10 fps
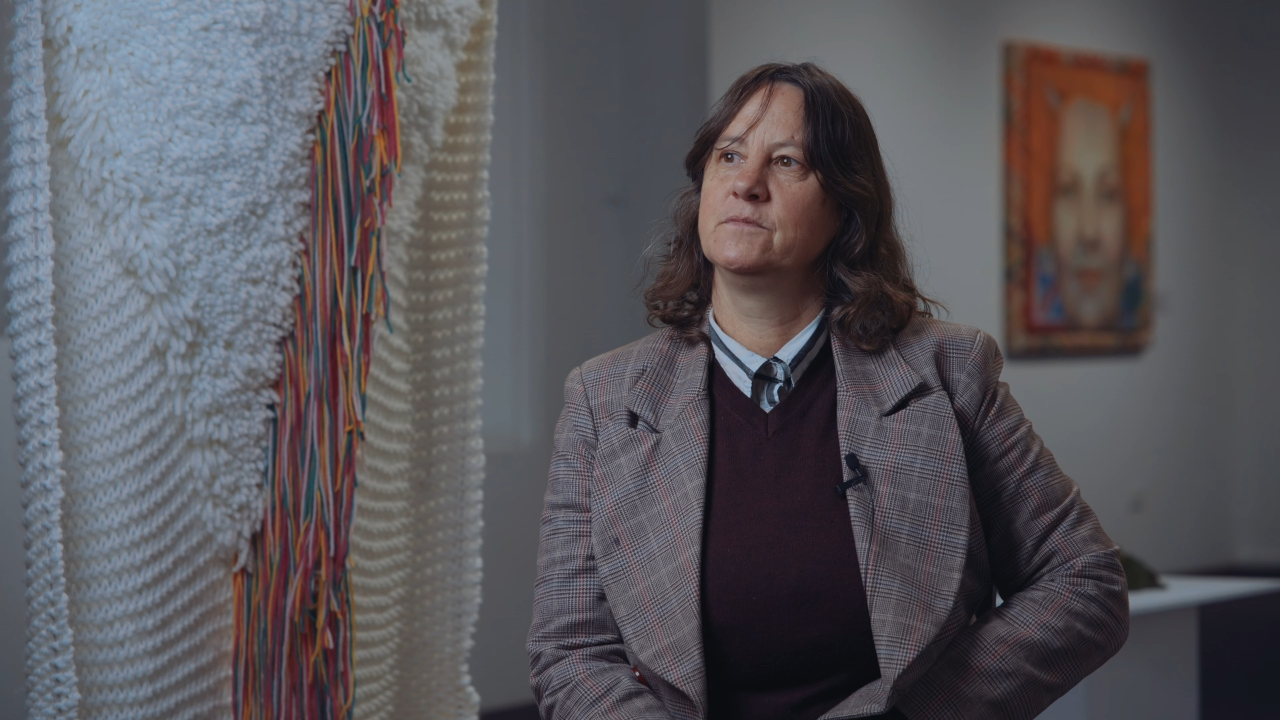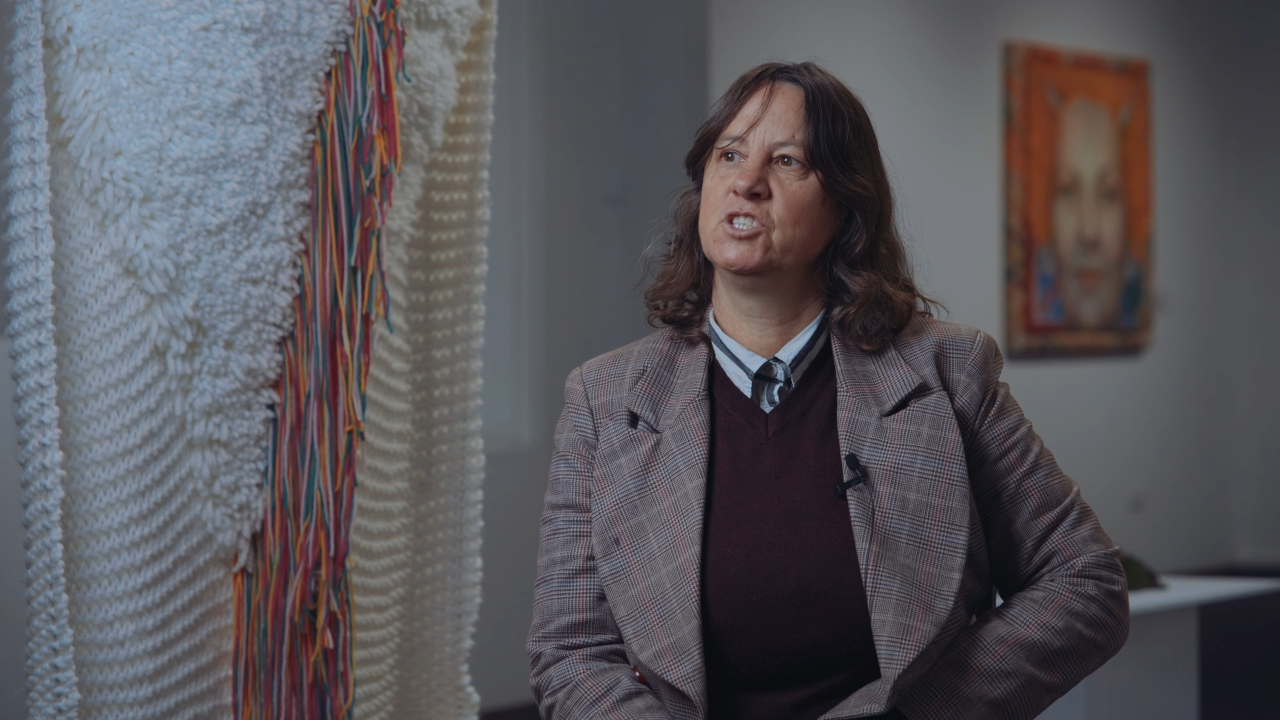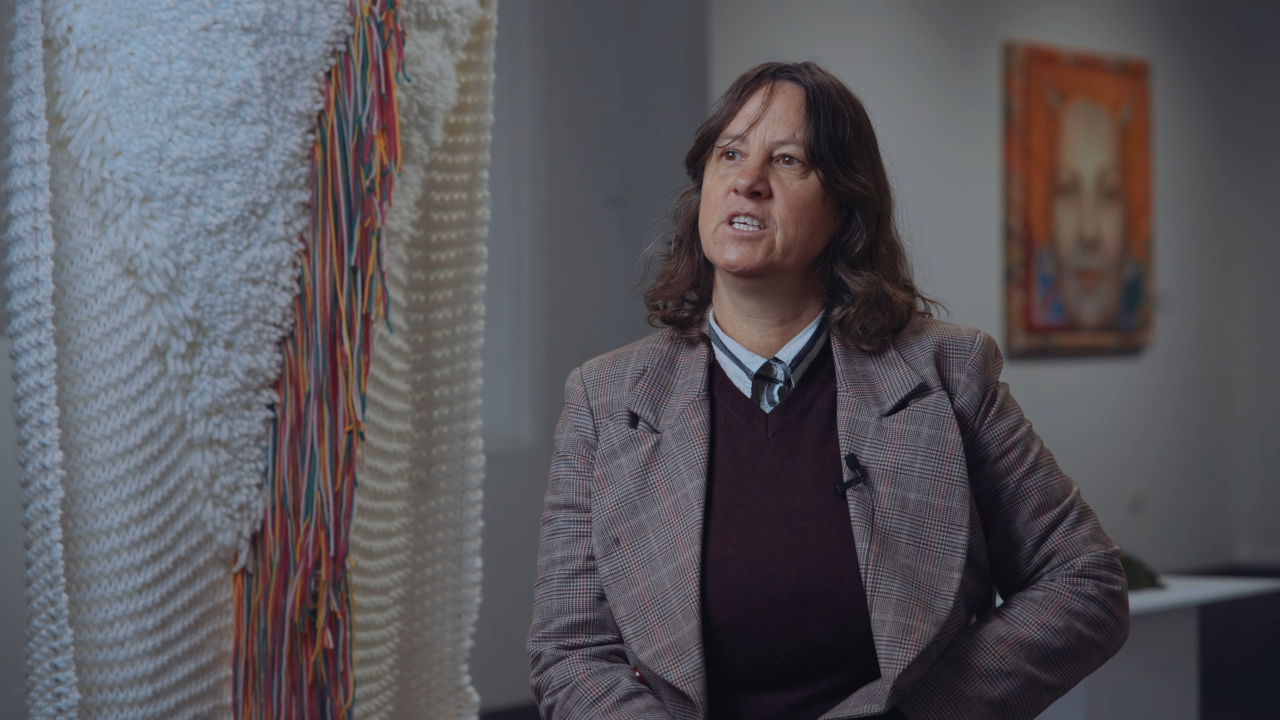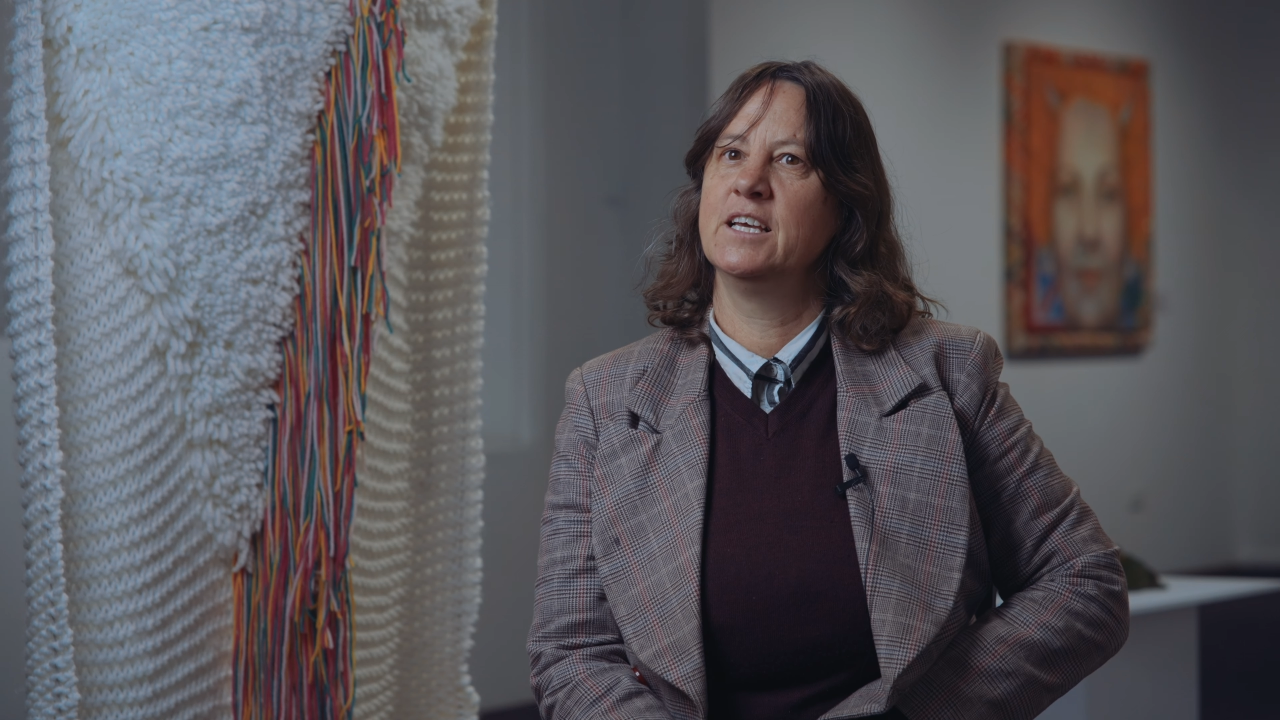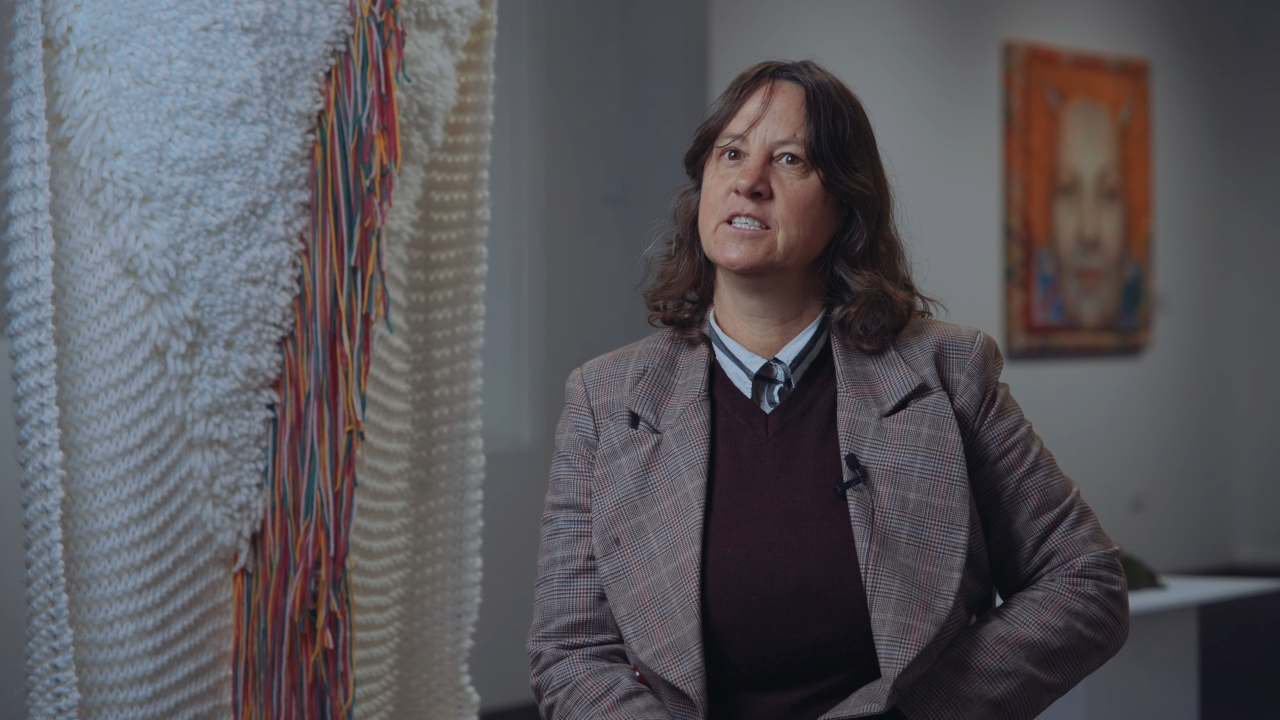
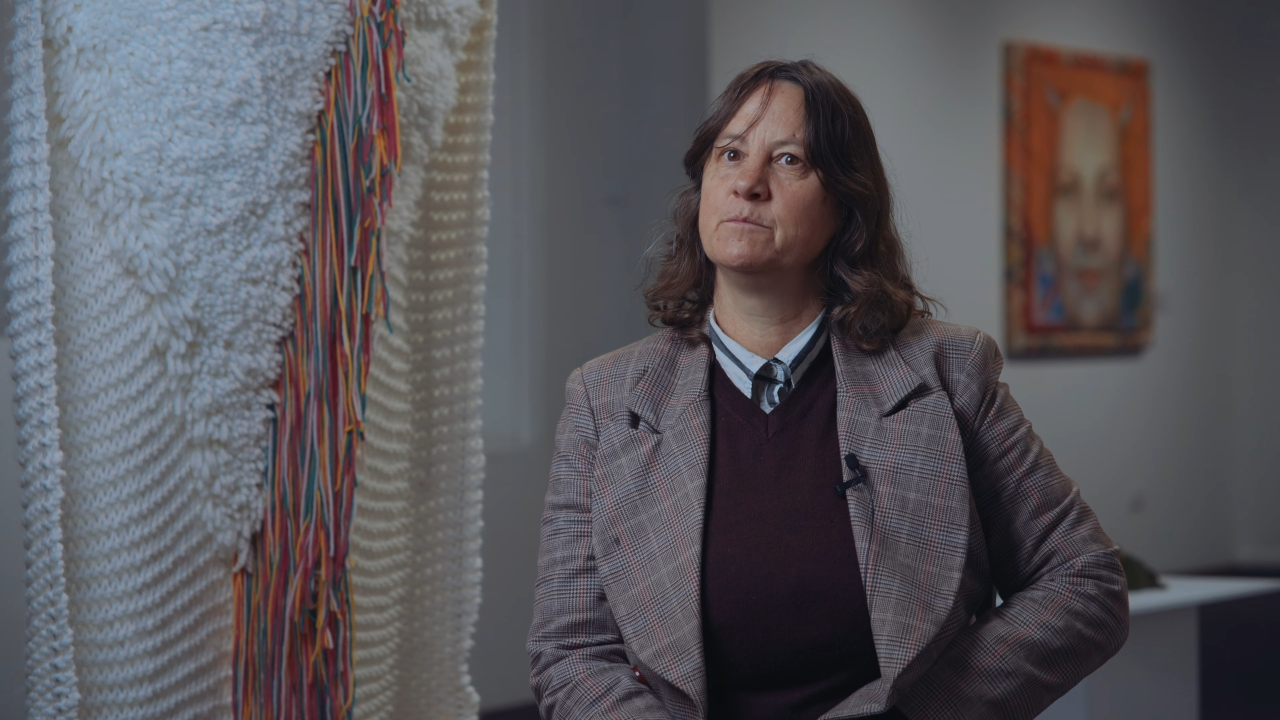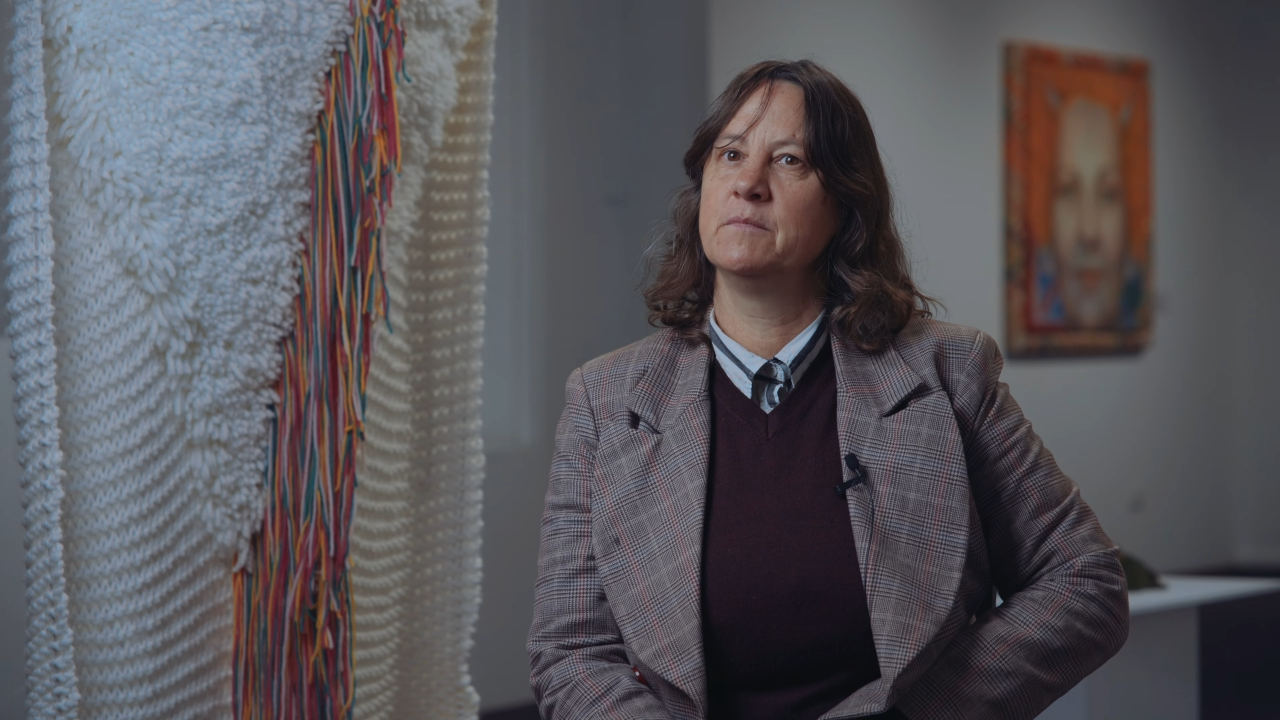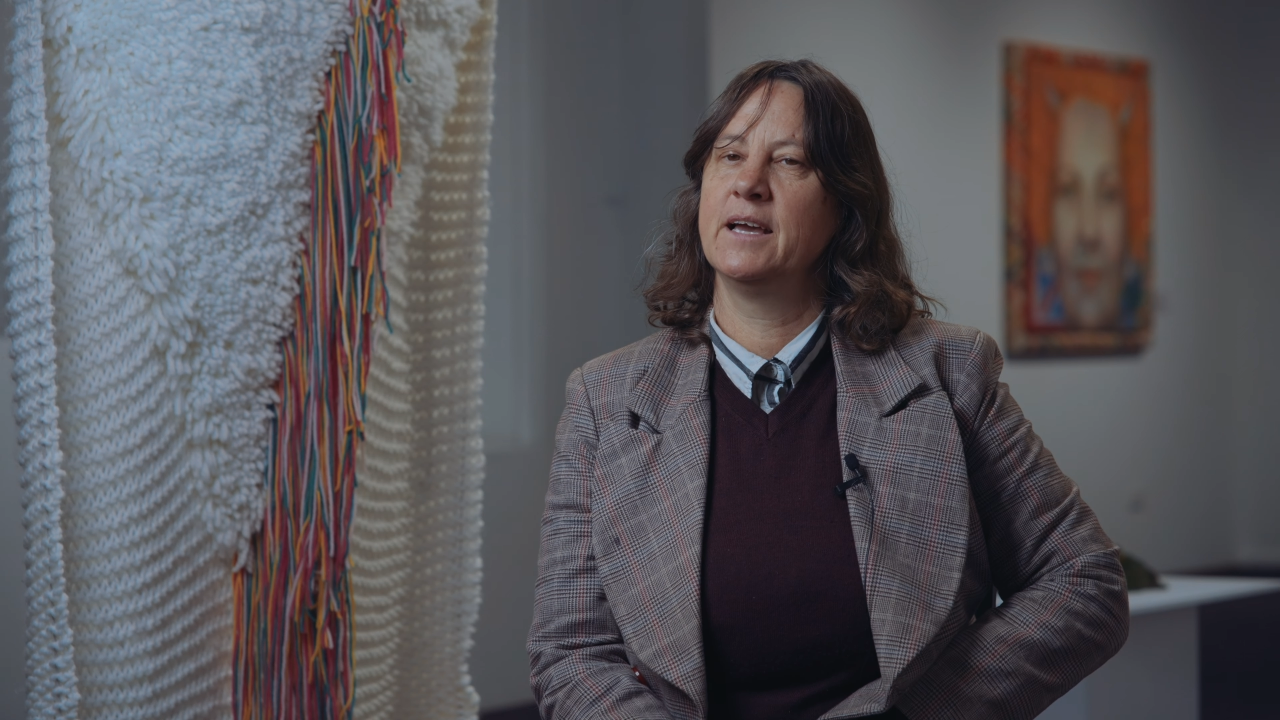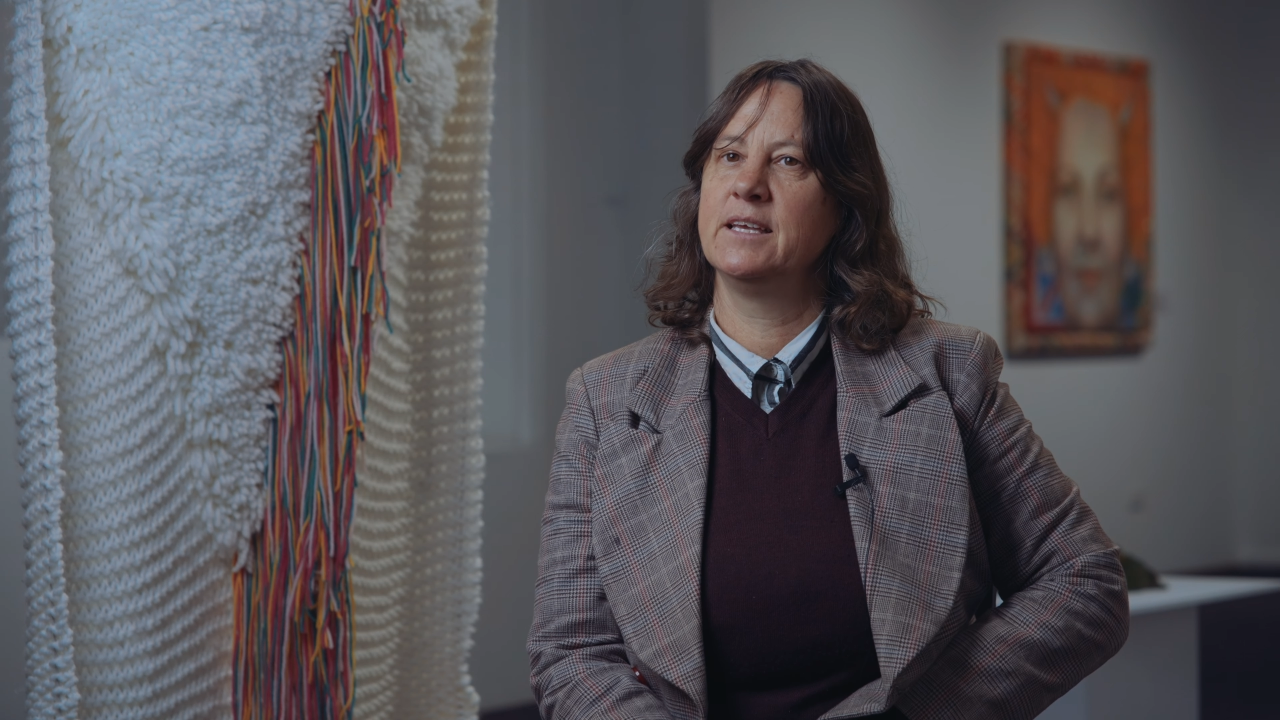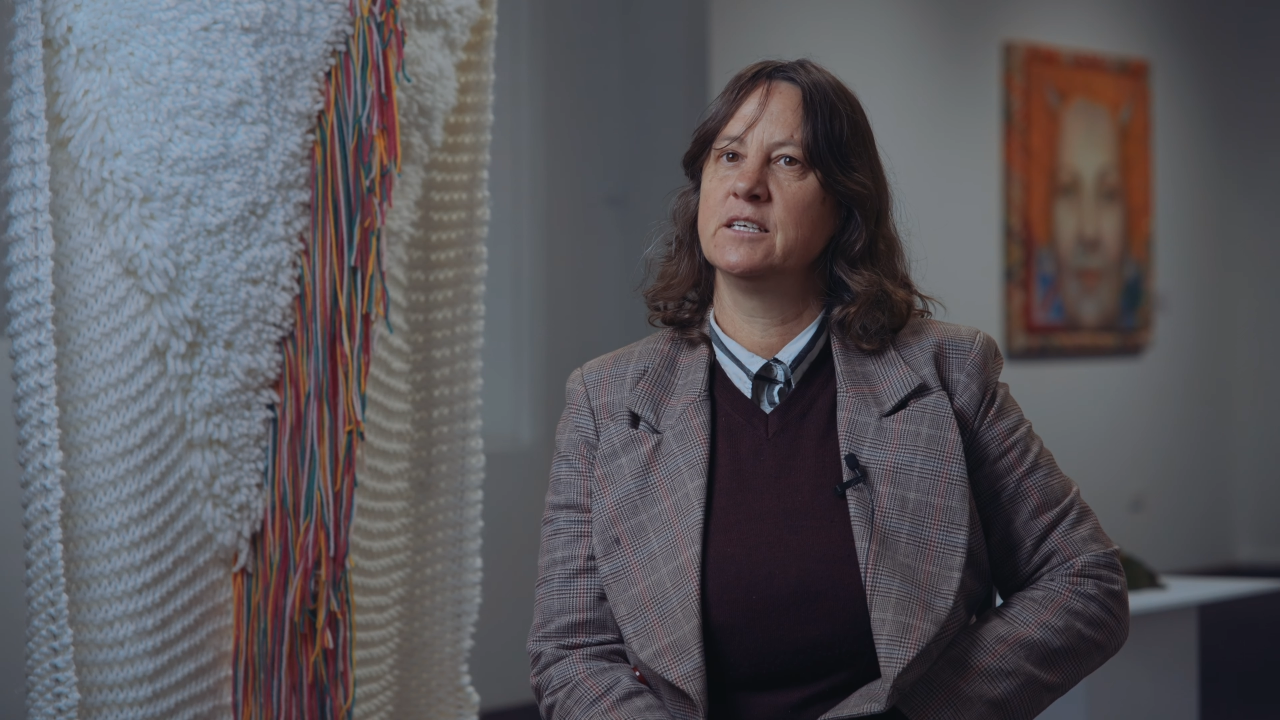She has
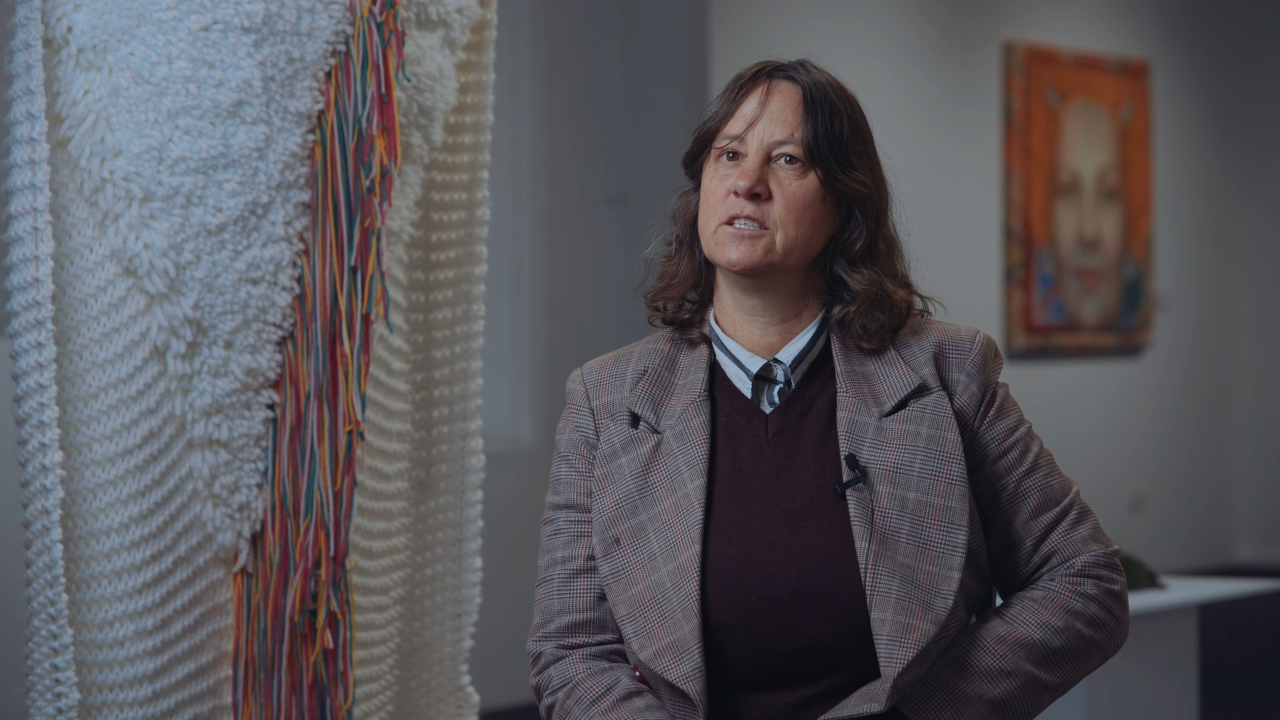made a